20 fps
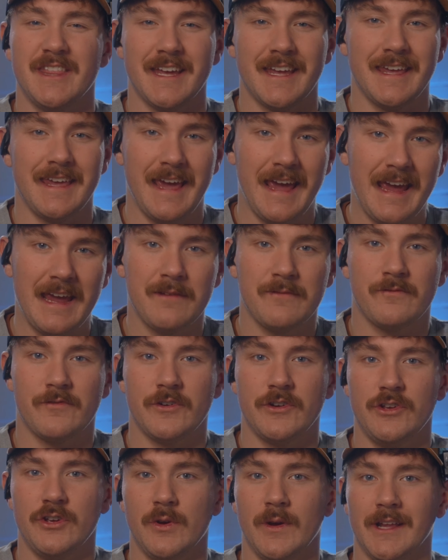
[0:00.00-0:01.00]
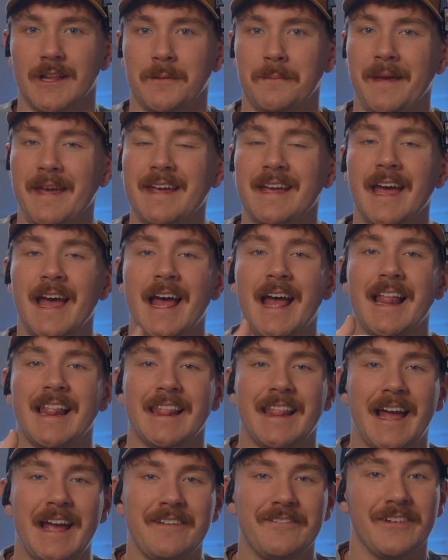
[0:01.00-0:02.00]
the game for you. It'll make
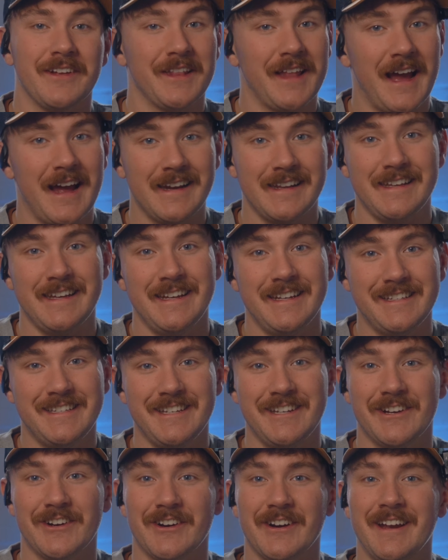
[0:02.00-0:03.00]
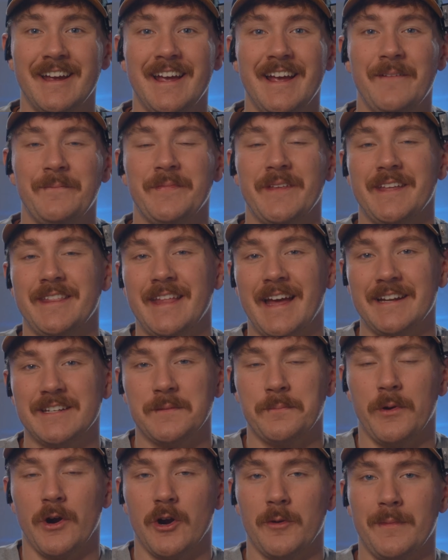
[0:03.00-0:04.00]
life a lot easier in that
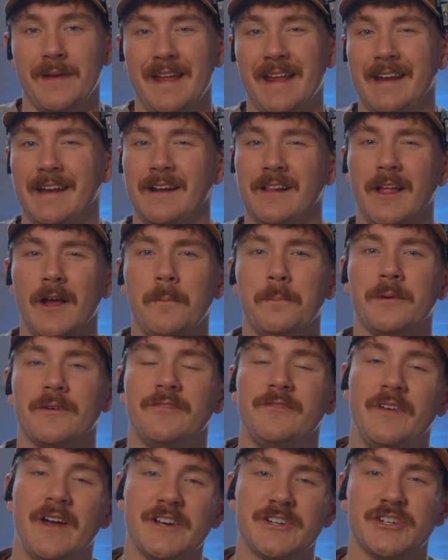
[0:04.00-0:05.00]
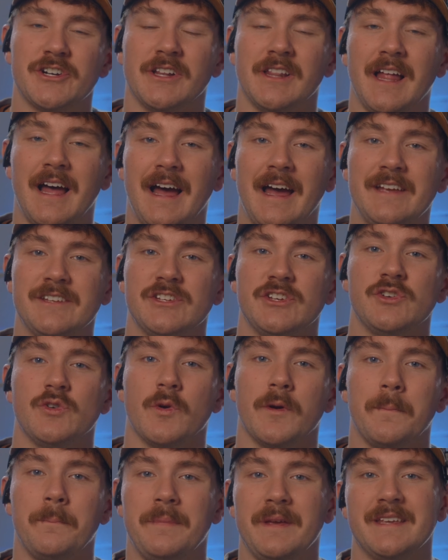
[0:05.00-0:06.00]
department, and it'll help professionalize
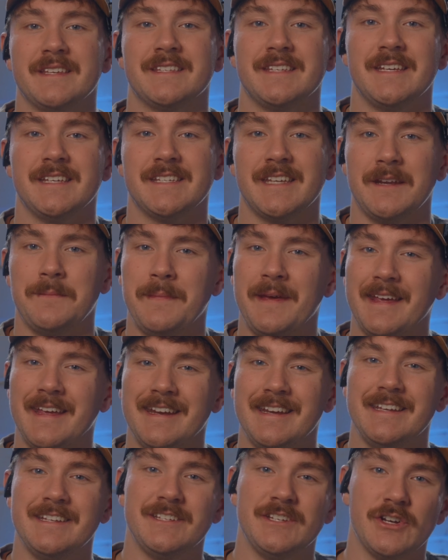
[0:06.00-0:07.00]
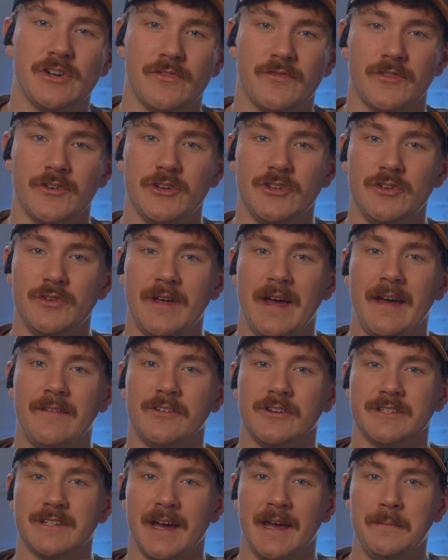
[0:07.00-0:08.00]
your business and make it easier for you to have
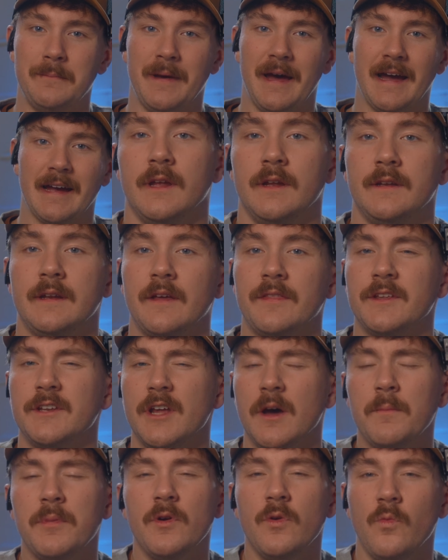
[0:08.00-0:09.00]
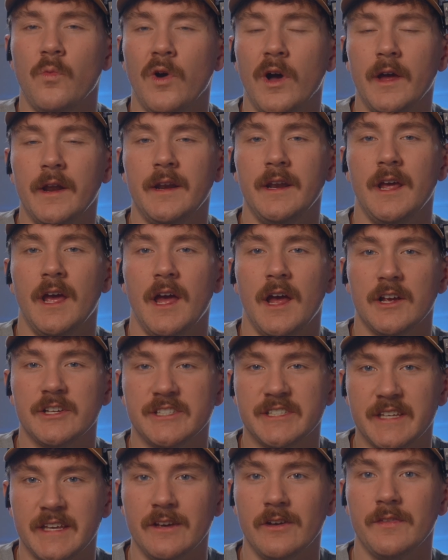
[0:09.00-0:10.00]
your time back. Now, the number one
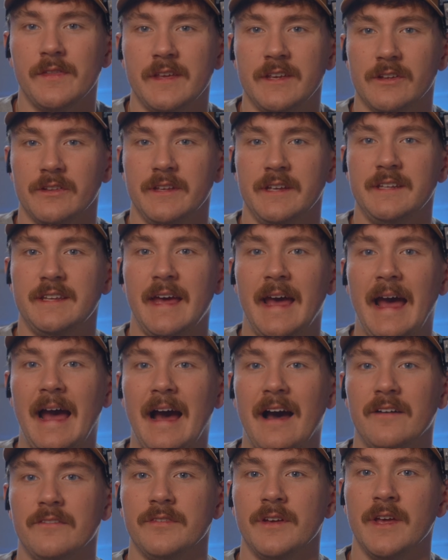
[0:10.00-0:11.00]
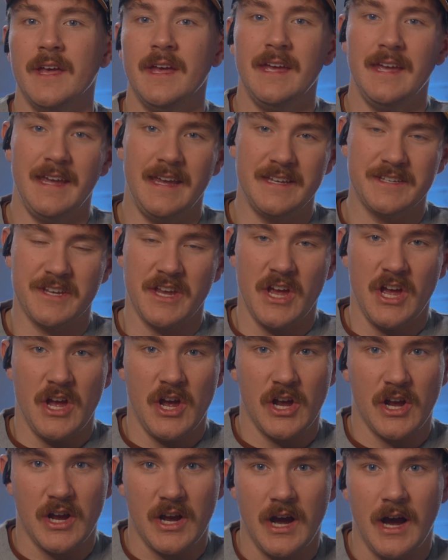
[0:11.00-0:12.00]
skill that you'll need to have is
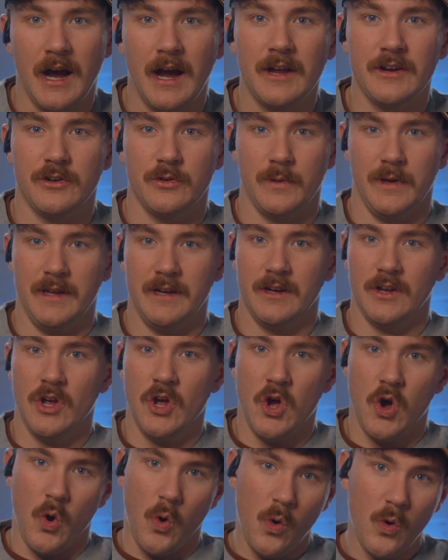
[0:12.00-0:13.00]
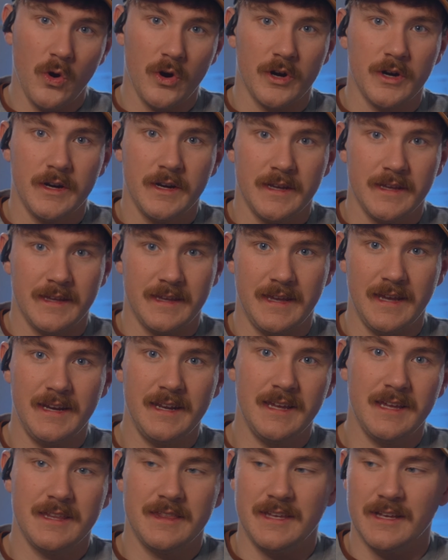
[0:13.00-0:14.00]
conduit, or
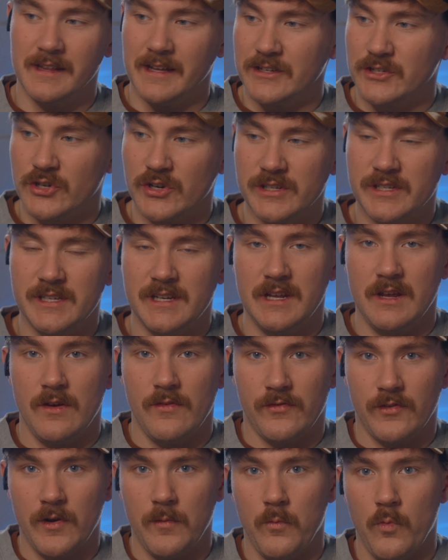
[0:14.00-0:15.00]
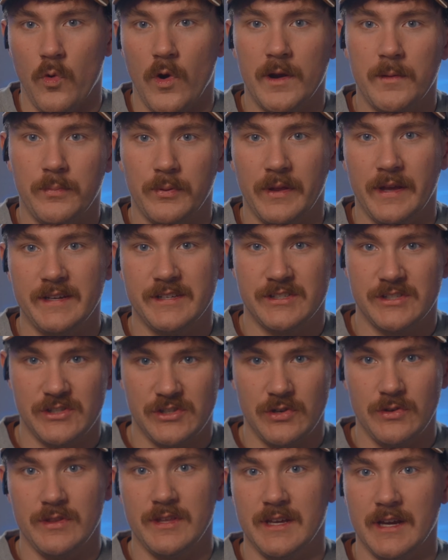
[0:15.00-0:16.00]
getting the electricity from one place
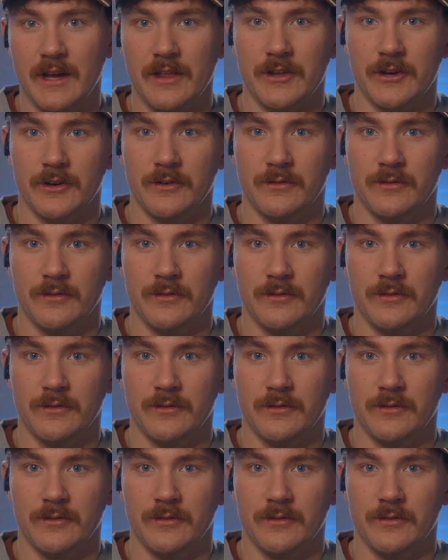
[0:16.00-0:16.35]
to the other,